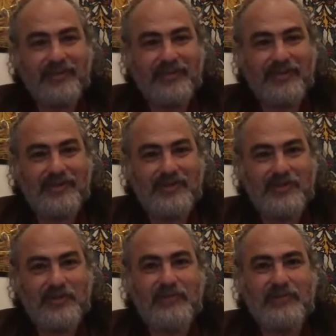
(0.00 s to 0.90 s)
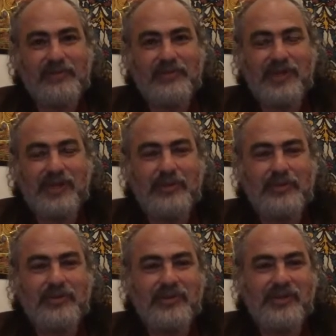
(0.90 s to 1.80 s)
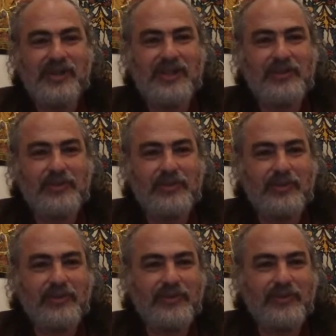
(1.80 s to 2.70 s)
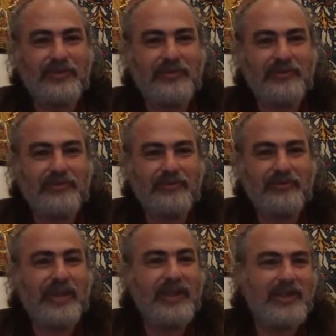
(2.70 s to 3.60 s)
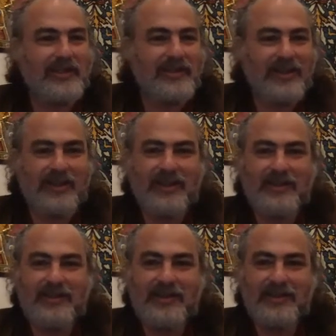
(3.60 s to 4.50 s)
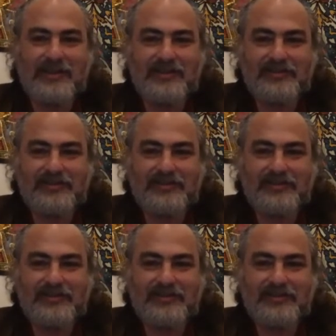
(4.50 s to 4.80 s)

It's one of those inquiries that worth failing again and again.